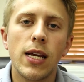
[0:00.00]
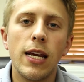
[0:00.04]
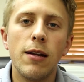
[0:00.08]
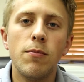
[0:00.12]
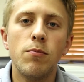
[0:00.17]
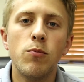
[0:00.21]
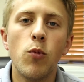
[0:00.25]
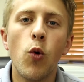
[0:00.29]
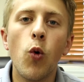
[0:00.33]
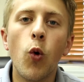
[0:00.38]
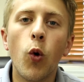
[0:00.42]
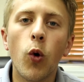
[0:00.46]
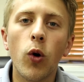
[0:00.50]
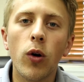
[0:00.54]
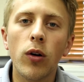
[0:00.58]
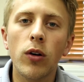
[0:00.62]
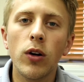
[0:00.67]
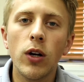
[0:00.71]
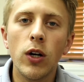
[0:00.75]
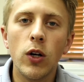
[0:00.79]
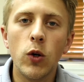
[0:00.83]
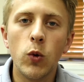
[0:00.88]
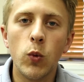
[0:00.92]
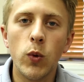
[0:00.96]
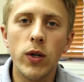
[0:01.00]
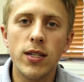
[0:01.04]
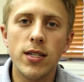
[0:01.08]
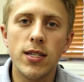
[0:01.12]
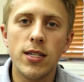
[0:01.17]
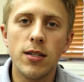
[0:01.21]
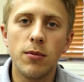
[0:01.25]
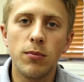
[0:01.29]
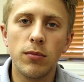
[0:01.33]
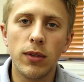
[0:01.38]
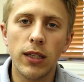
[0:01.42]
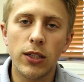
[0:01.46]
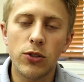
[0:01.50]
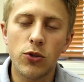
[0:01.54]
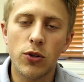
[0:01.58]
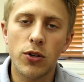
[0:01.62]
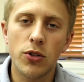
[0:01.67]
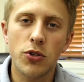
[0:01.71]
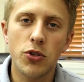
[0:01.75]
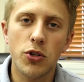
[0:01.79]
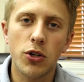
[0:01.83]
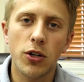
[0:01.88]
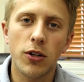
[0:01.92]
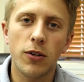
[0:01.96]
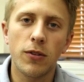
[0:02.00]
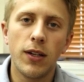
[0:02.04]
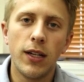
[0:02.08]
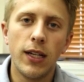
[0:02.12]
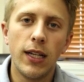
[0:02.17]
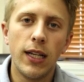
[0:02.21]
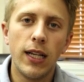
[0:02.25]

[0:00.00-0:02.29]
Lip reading: and more wisdom literature.